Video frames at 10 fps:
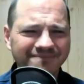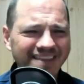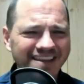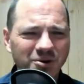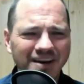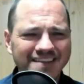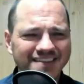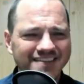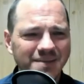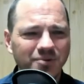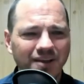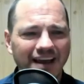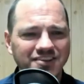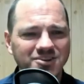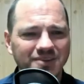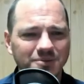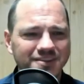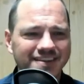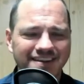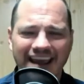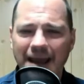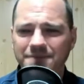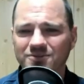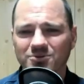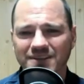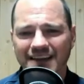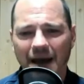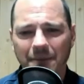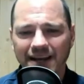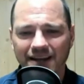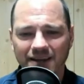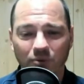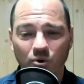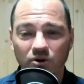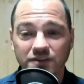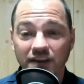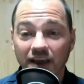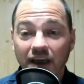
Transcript: in SEC play last year, they were just getting absolutely dominated on the boards.